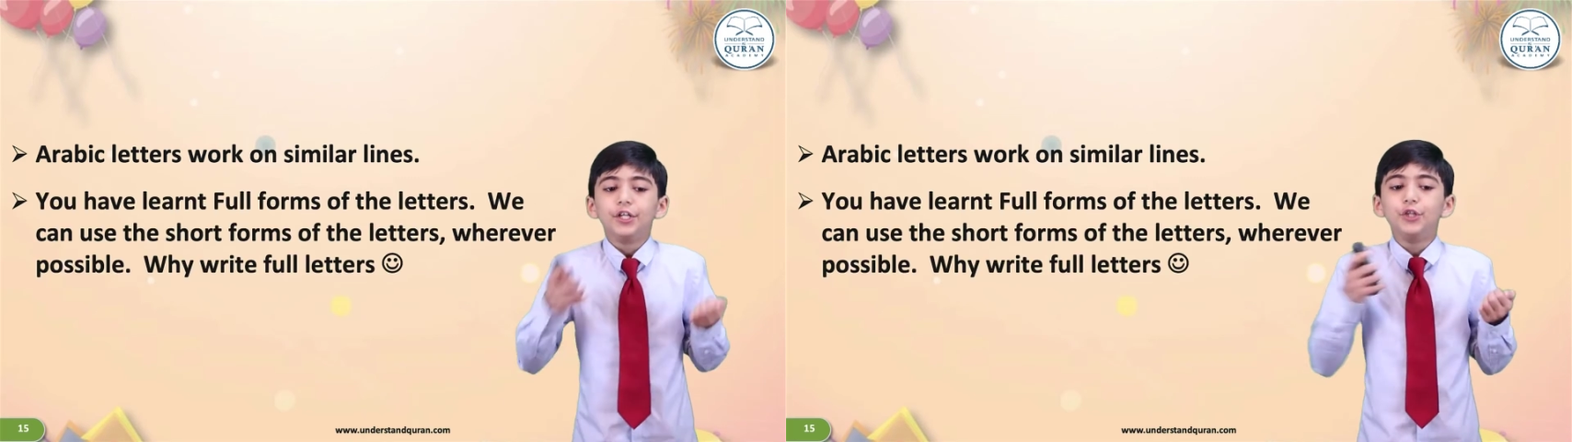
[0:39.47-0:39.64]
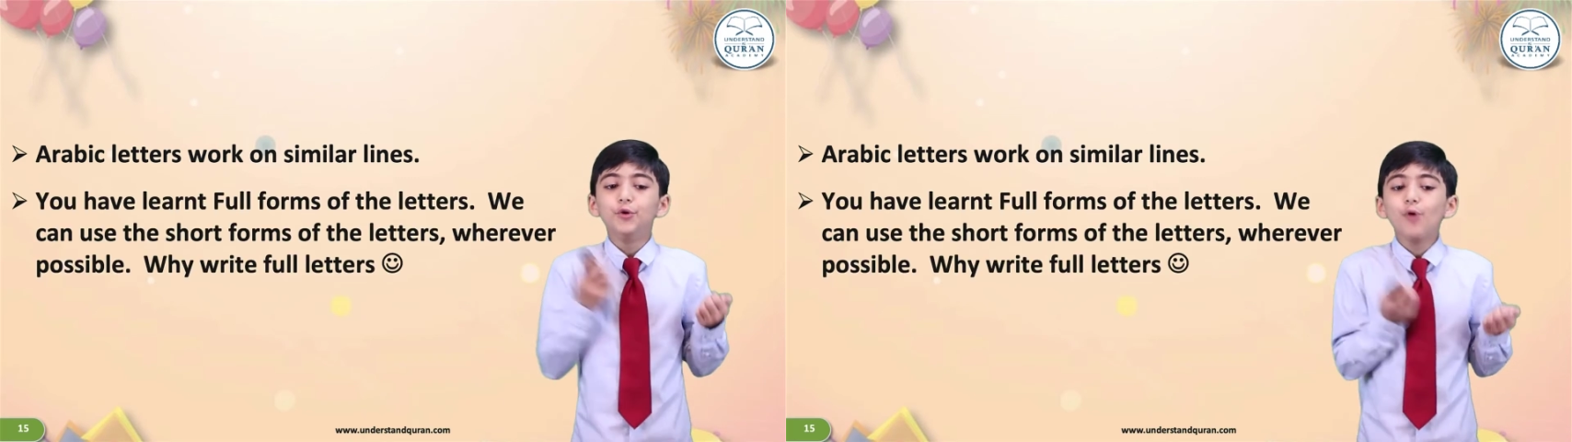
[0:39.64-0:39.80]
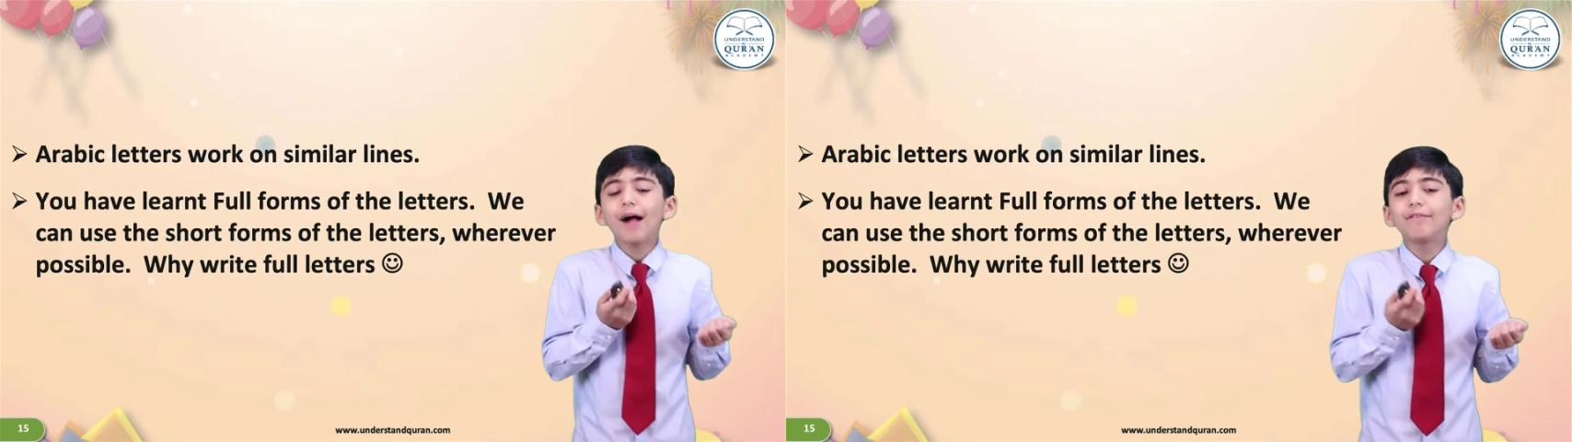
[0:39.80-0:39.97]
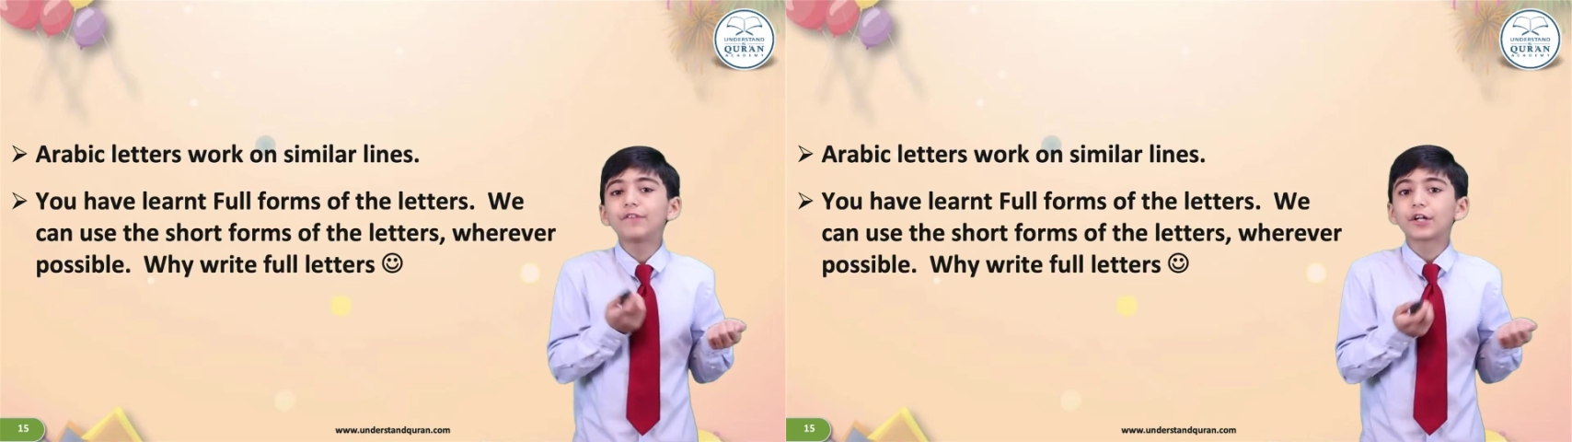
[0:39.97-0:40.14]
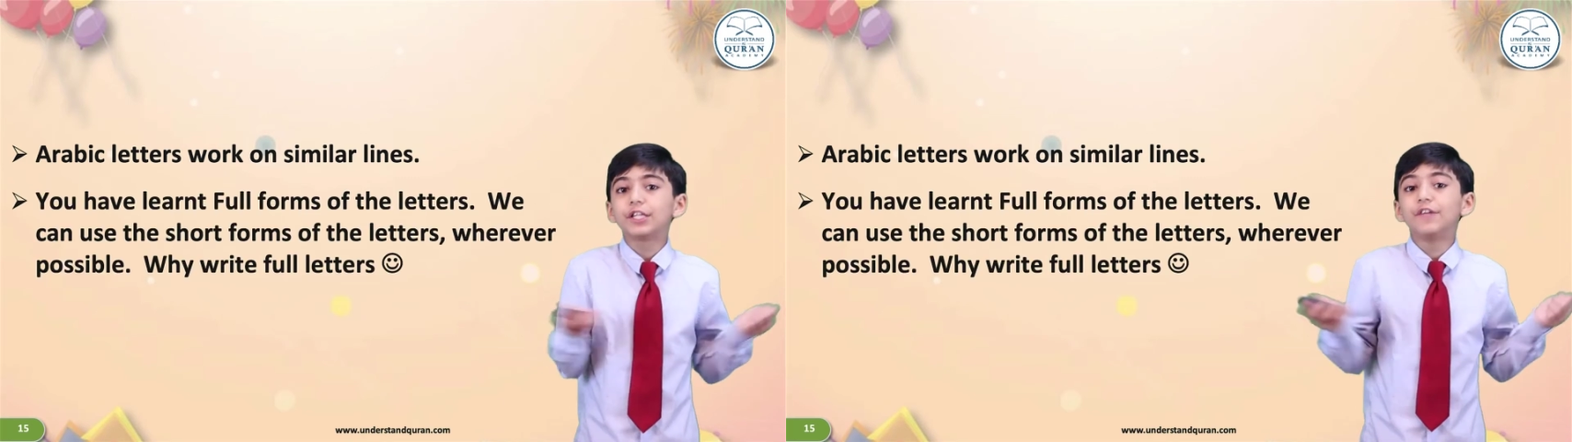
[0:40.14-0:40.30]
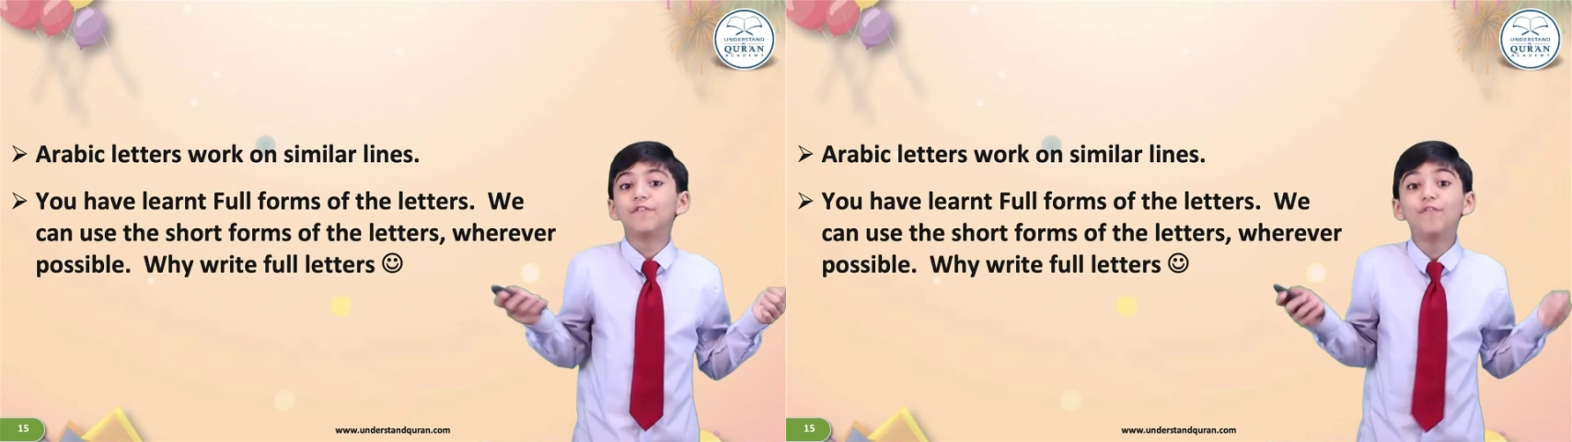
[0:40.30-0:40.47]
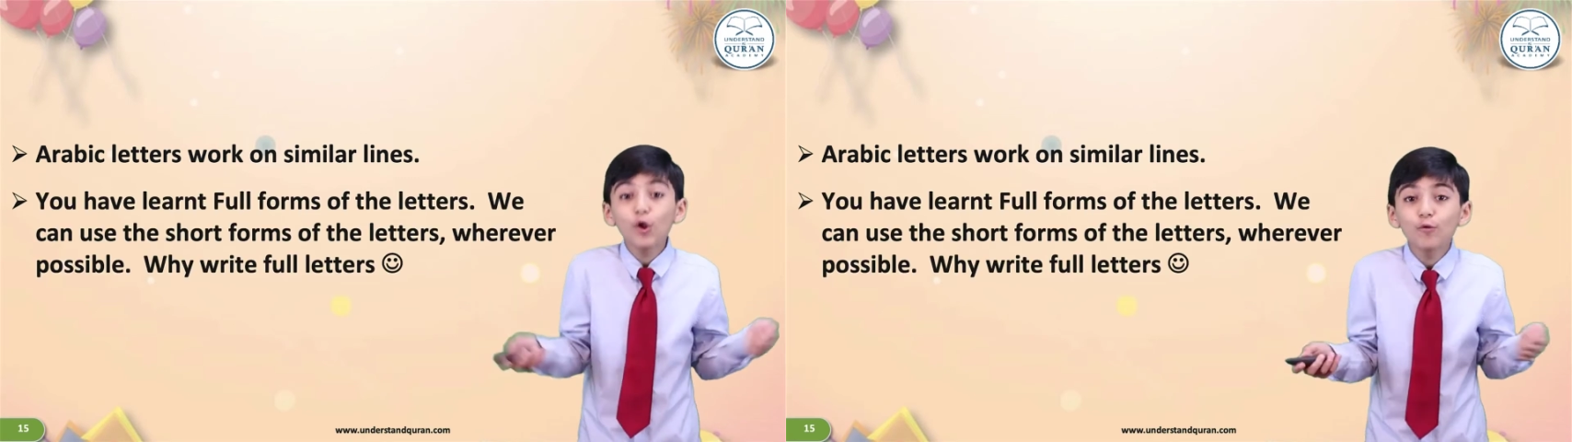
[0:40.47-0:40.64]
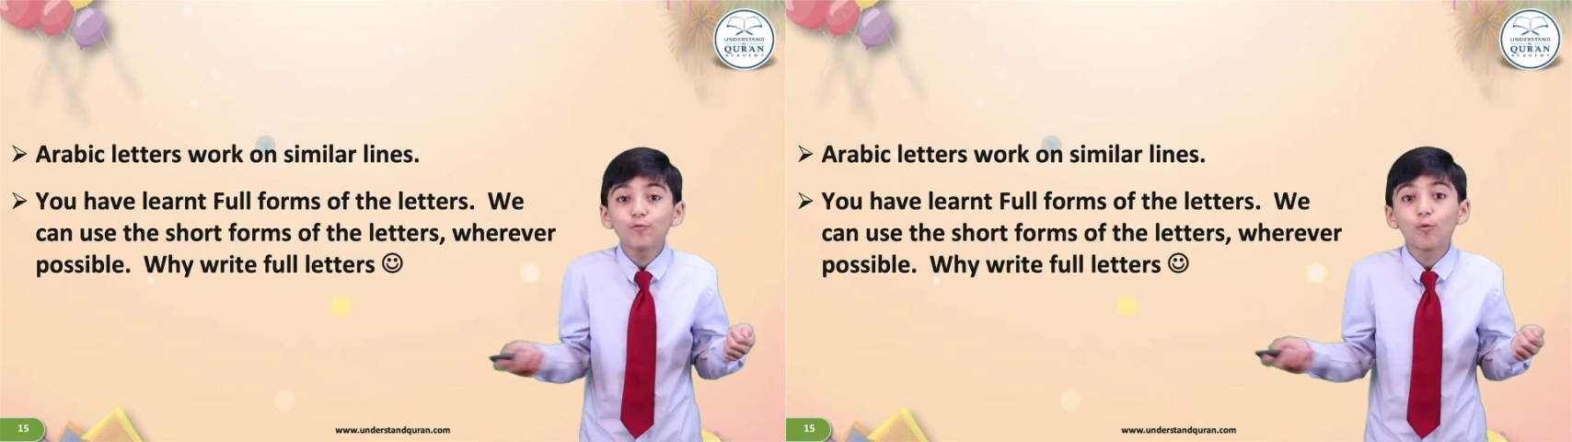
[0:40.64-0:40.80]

You have learned the full